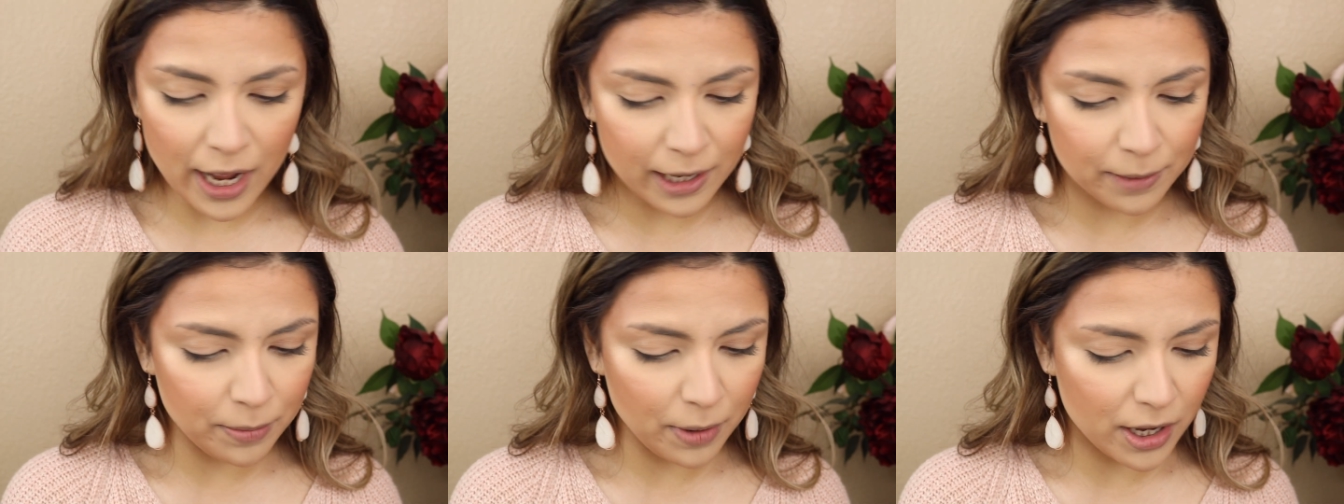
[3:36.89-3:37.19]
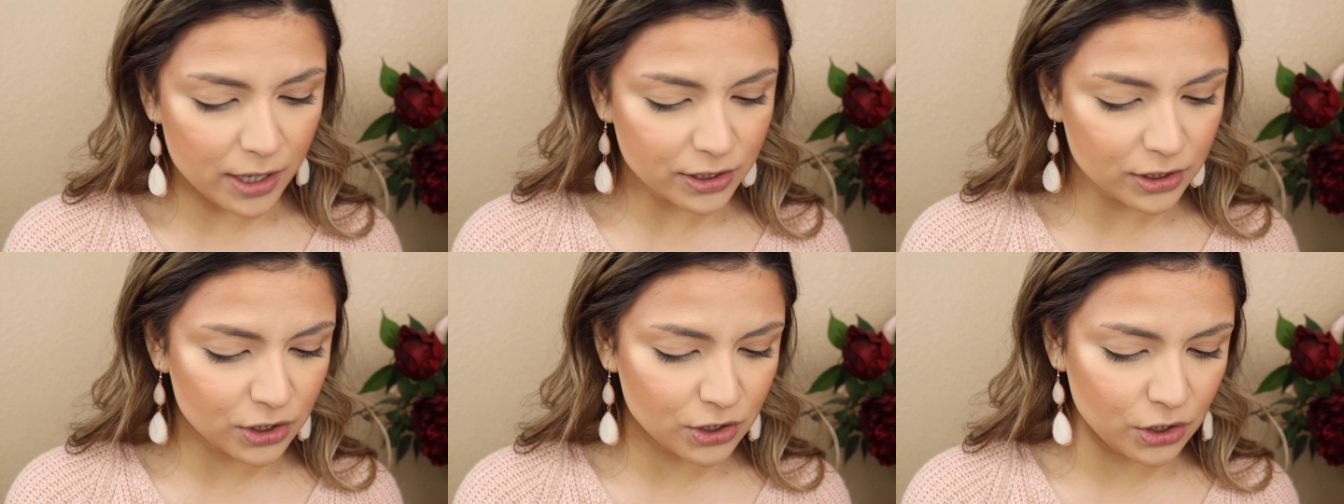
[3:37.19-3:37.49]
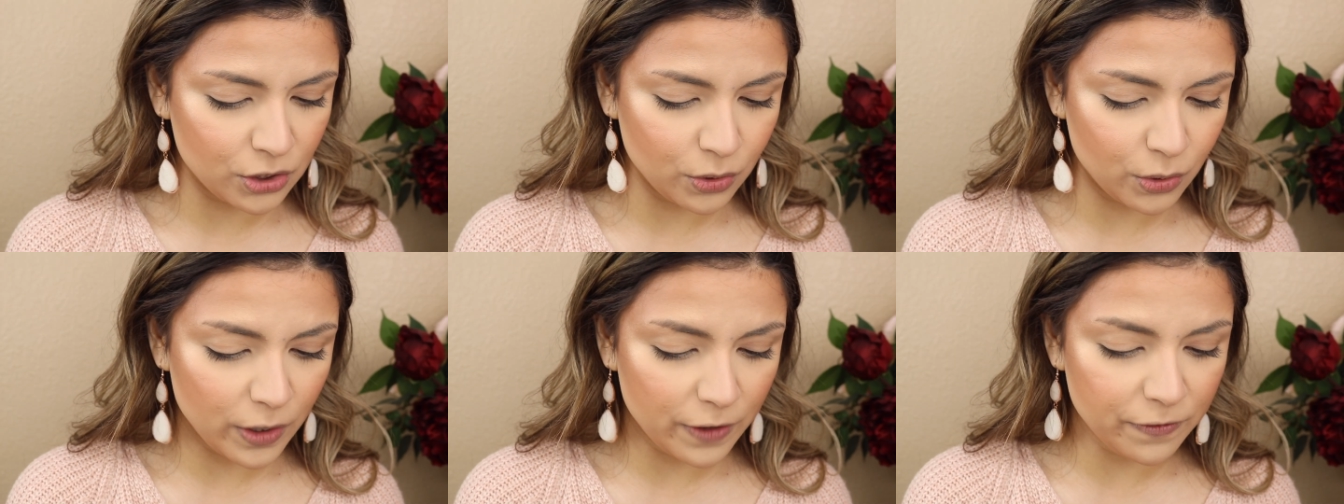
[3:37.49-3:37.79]
I bought
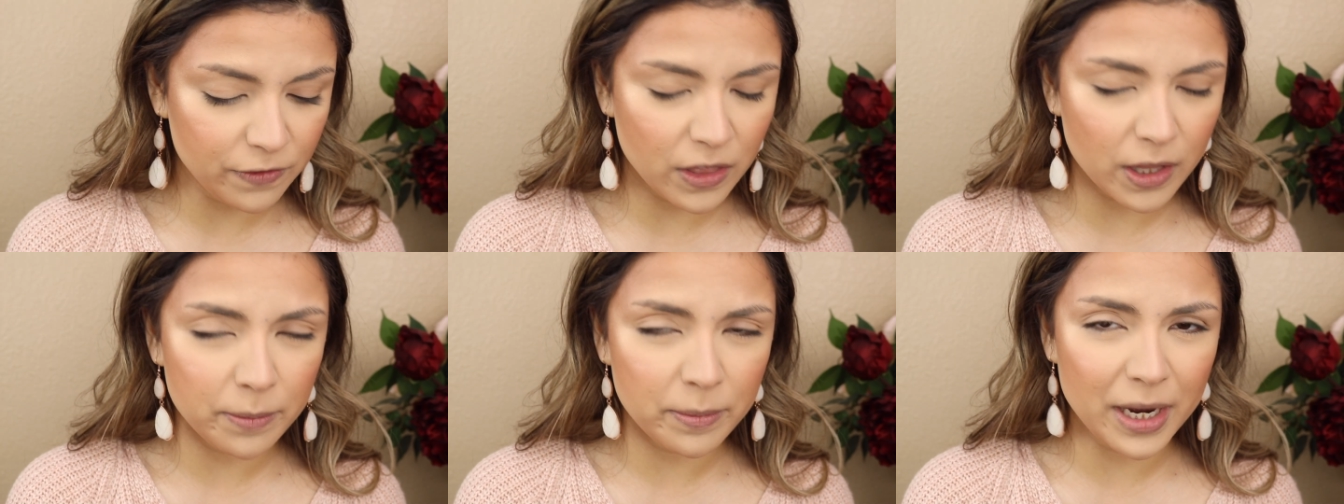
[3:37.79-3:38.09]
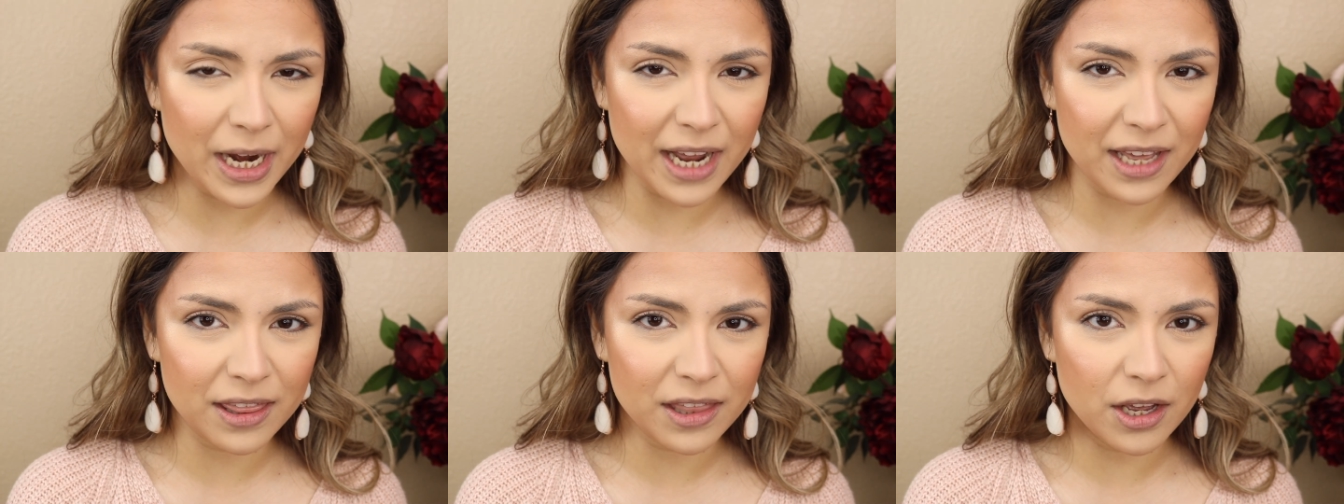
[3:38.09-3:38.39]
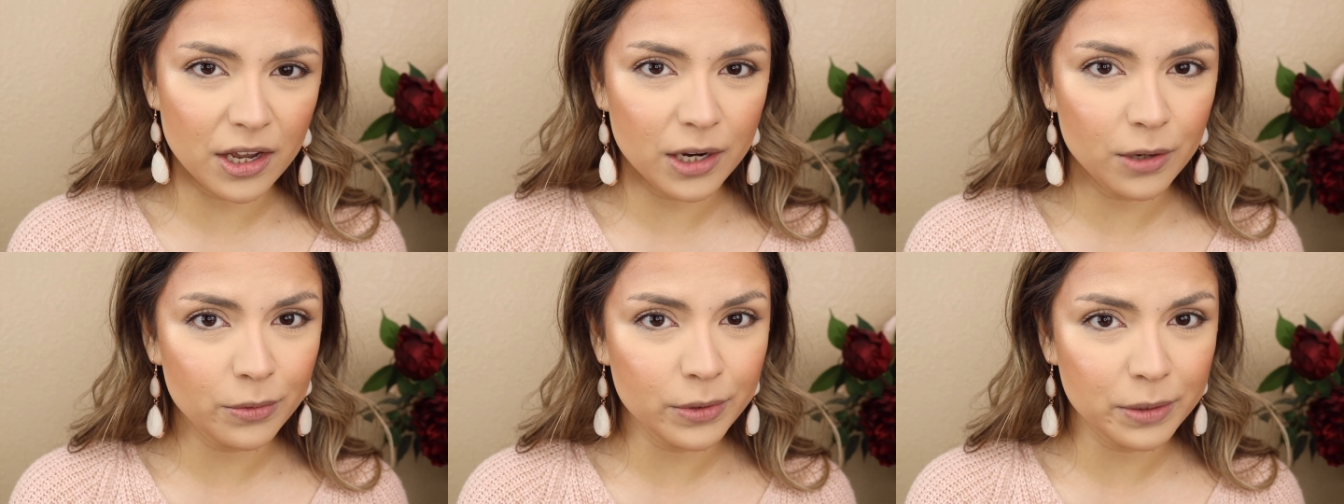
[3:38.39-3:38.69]
two of them and I
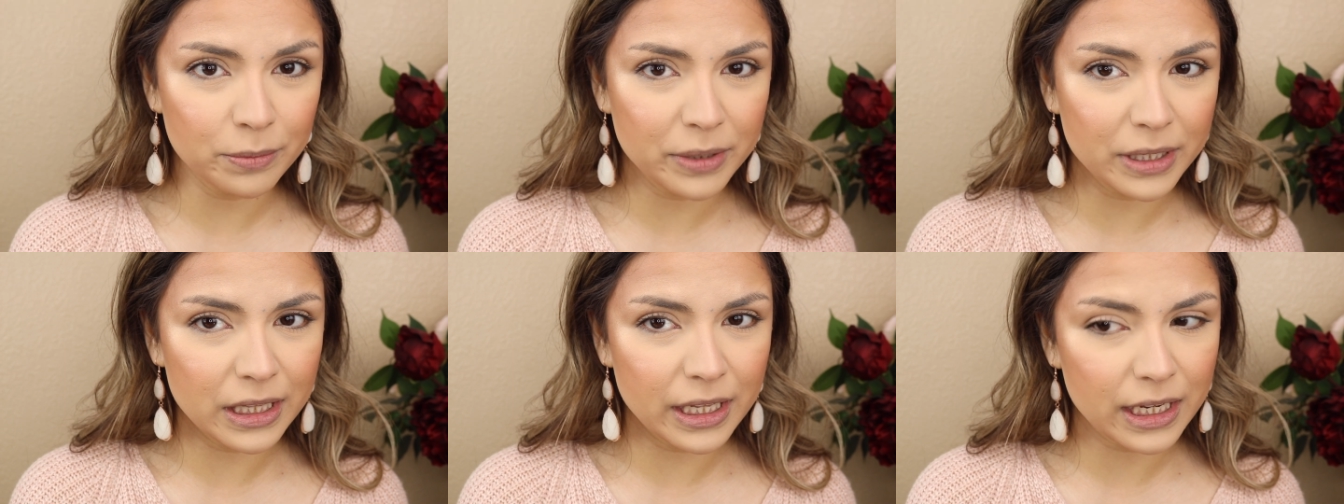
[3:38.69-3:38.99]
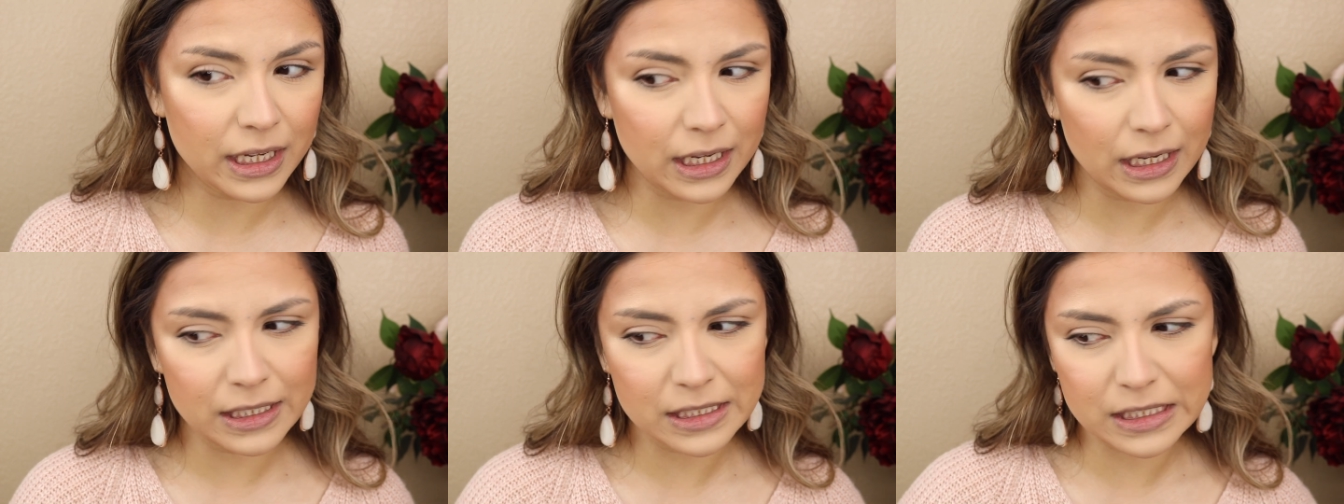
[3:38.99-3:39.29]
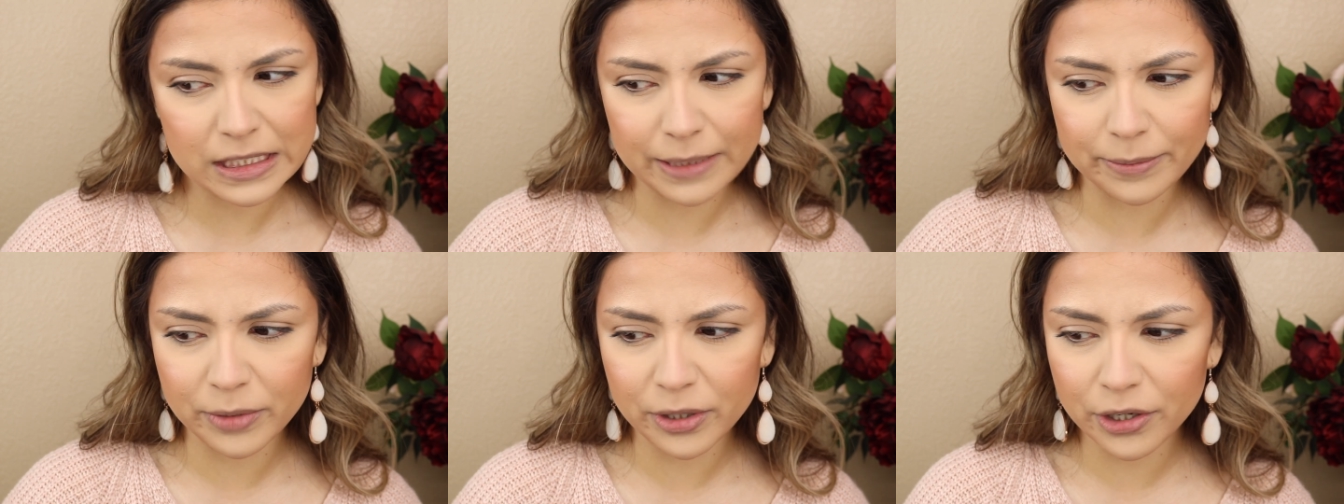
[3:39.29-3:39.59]
thought it would be like a
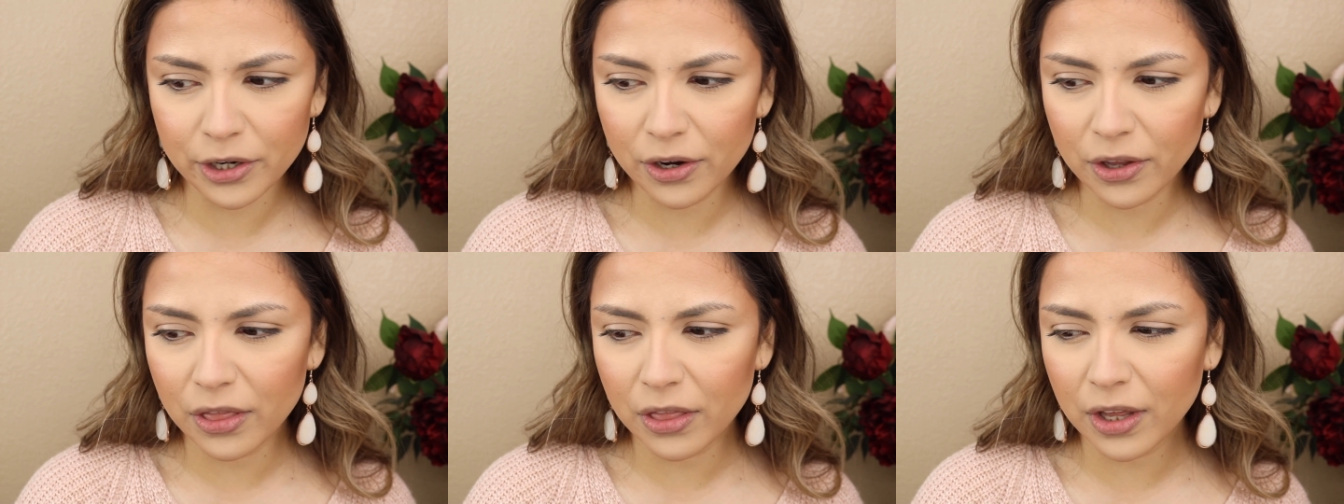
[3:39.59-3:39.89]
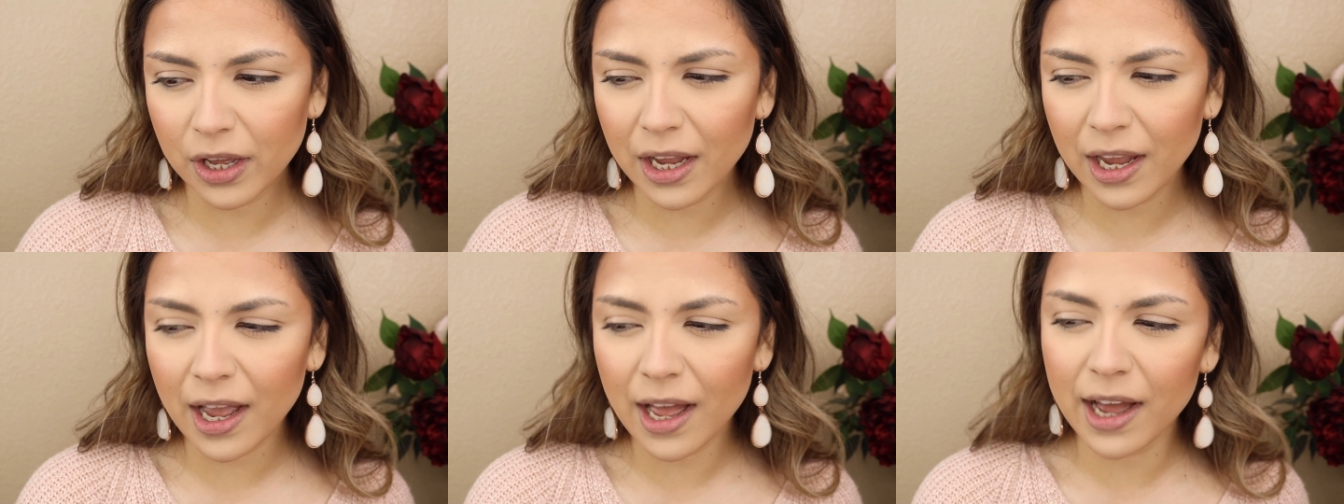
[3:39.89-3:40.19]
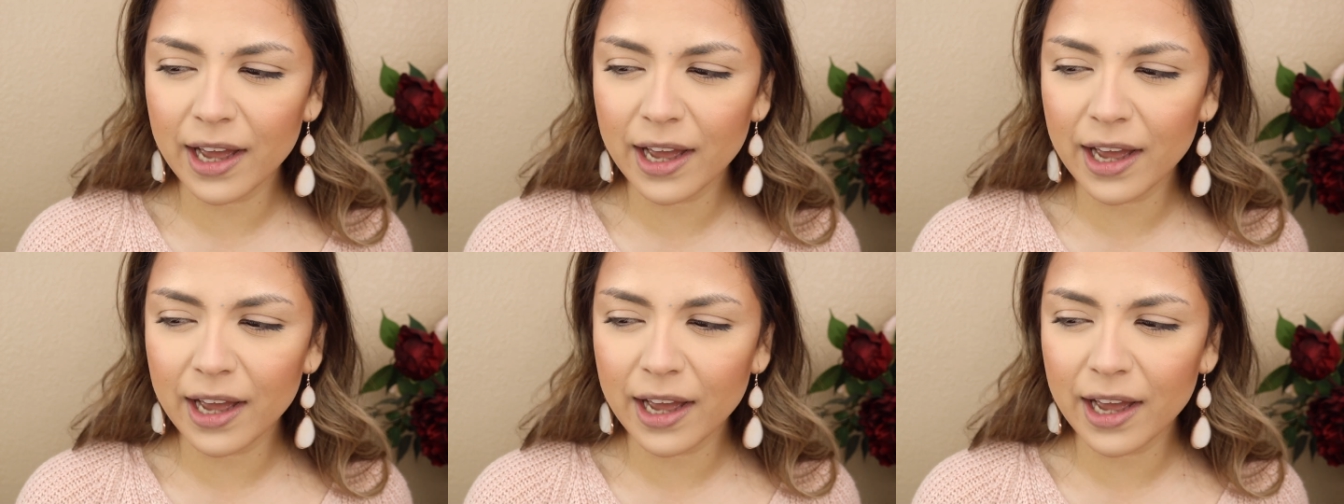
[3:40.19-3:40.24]
similar thing.